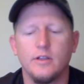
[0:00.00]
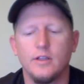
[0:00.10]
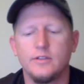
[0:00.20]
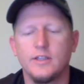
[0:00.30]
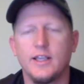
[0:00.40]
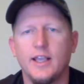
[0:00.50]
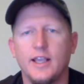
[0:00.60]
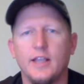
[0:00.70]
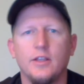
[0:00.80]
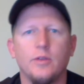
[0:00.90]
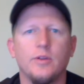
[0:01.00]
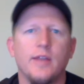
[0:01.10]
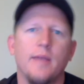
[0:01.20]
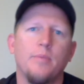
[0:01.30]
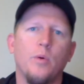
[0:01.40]
to get you to
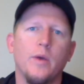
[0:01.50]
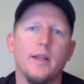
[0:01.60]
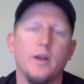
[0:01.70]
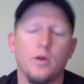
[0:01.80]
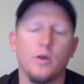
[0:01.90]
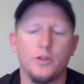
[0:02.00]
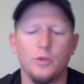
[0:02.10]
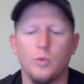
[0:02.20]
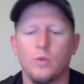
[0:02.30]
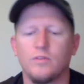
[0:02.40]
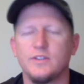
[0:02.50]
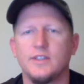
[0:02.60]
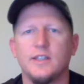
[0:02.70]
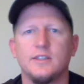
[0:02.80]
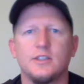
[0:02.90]
that point. Or you will
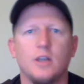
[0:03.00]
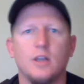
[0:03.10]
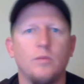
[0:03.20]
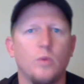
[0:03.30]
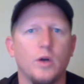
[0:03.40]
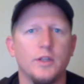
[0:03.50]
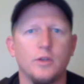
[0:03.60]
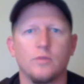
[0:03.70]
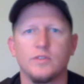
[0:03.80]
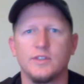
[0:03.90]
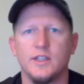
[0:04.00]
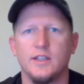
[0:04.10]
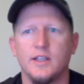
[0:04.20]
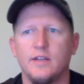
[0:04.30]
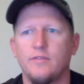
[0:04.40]
resent someone. You'll
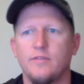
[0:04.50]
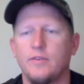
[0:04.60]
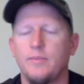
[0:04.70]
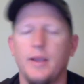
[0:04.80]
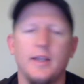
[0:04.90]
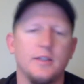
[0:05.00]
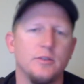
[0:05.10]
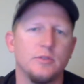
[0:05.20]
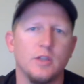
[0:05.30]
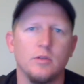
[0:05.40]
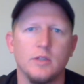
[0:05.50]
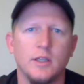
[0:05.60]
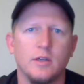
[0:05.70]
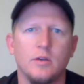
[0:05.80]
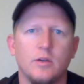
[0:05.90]
resent them for paying you so
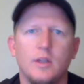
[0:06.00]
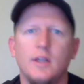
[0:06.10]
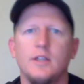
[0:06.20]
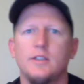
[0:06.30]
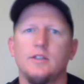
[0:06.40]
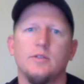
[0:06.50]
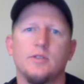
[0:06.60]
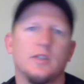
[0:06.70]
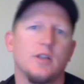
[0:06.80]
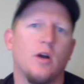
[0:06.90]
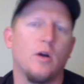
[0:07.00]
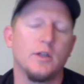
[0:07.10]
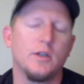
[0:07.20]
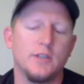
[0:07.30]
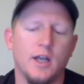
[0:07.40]
little to do such a
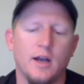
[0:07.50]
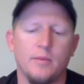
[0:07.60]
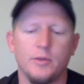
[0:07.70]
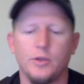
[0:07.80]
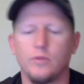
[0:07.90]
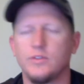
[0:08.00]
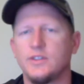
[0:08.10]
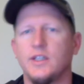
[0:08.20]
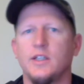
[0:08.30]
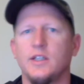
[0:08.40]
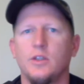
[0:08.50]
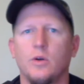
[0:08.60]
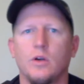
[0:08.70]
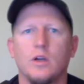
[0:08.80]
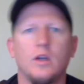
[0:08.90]
hard job. Or you'll resent
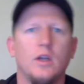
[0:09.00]
your